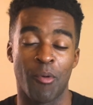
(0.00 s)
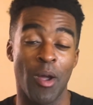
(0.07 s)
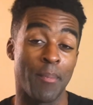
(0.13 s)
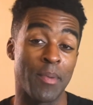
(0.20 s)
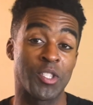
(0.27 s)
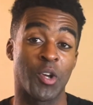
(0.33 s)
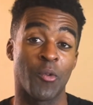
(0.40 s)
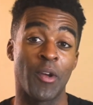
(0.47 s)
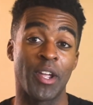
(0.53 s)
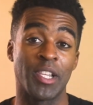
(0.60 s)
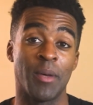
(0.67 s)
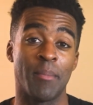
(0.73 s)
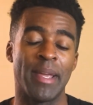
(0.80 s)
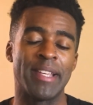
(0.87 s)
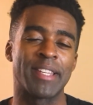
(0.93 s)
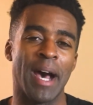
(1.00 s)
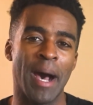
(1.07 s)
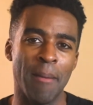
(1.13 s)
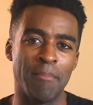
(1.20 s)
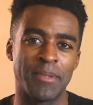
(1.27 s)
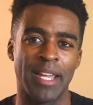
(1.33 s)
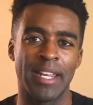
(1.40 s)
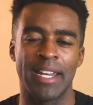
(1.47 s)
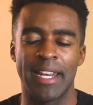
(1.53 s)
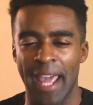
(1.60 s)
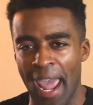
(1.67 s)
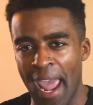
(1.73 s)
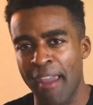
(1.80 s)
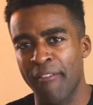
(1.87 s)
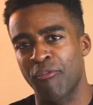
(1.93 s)
Preppy's curriculum is updated
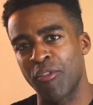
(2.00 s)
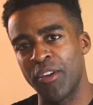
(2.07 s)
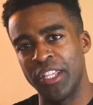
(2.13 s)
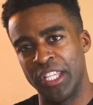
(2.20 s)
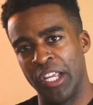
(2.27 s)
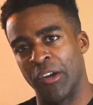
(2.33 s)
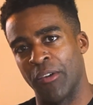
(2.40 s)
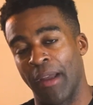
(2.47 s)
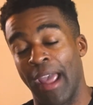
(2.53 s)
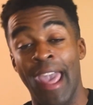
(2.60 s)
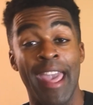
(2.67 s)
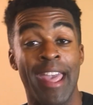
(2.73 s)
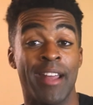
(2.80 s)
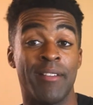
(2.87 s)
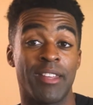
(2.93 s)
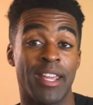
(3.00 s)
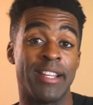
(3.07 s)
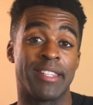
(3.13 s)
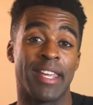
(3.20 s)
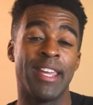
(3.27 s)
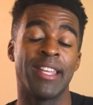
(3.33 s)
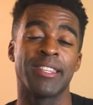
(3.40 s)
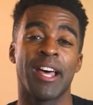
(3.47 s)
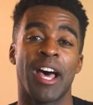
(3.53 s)
every year and is in